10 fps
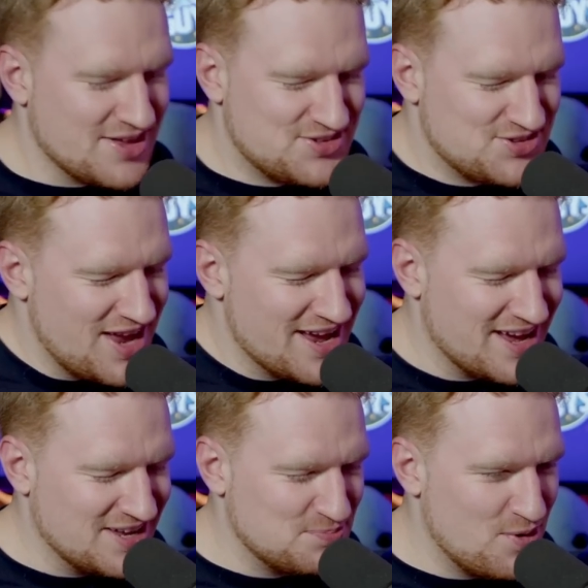That's
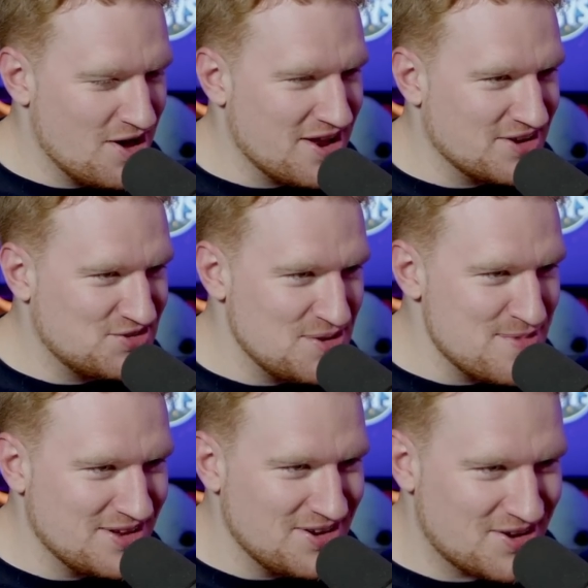sciguyspod at
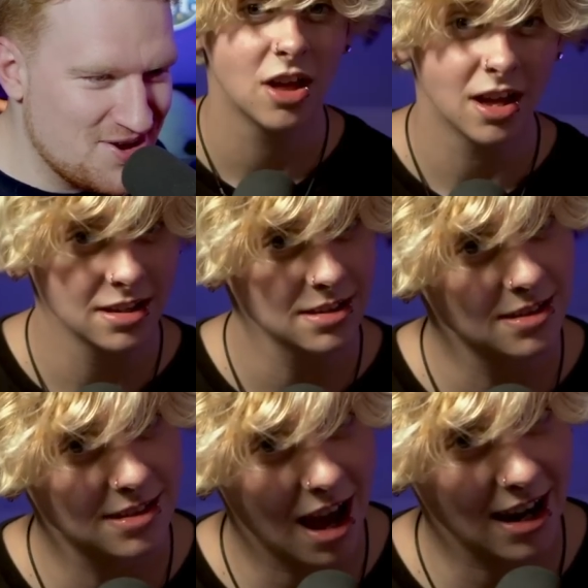gmail.com.
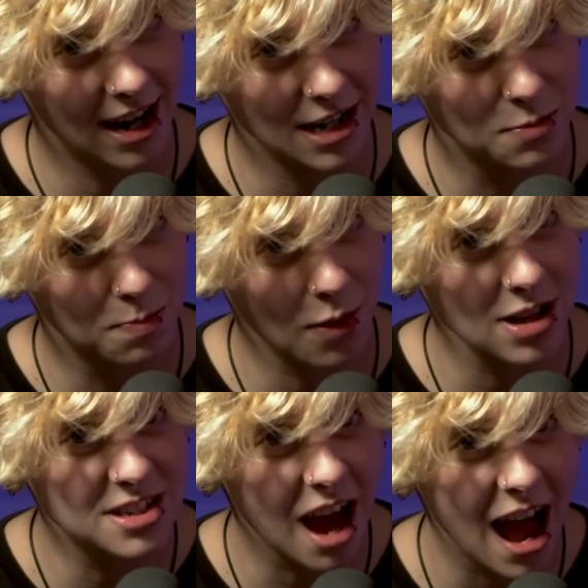Sci
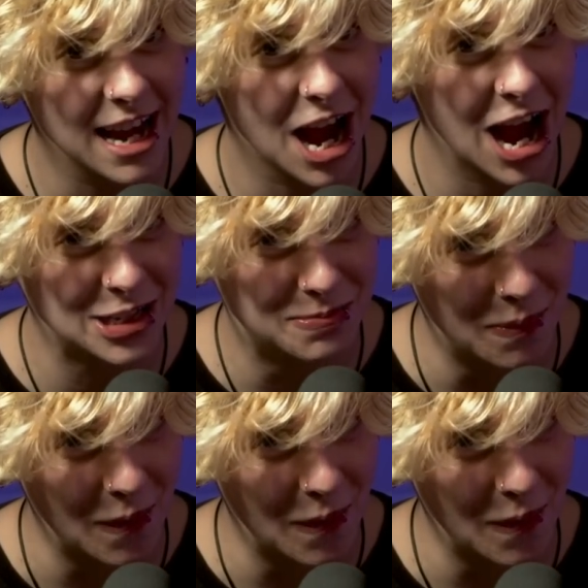guys,